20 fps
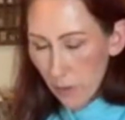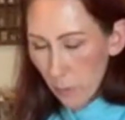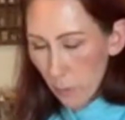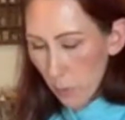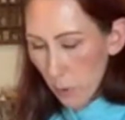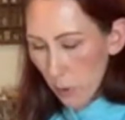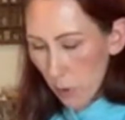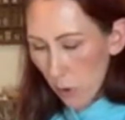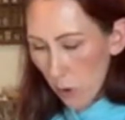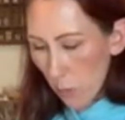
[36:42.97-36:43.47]

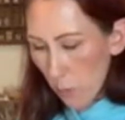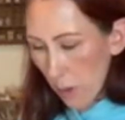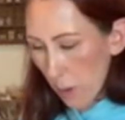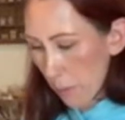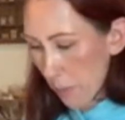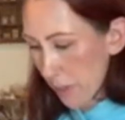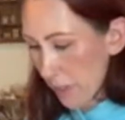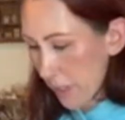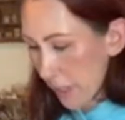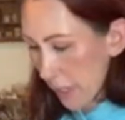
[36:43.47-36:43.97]
Put all my
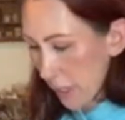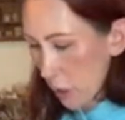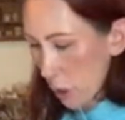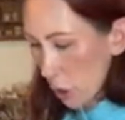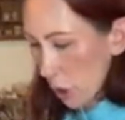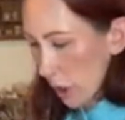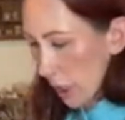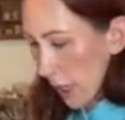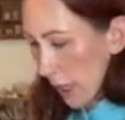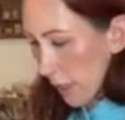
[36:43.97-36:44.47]

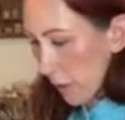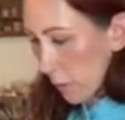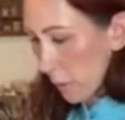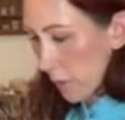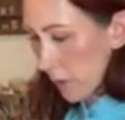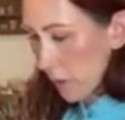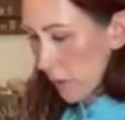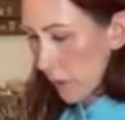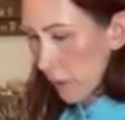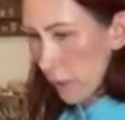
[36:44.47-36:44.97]
potential items
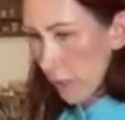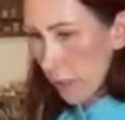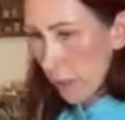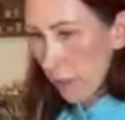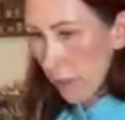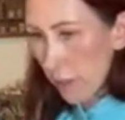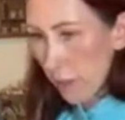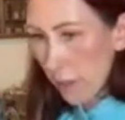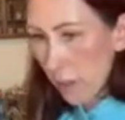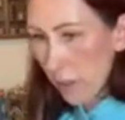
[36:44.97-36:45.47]
together.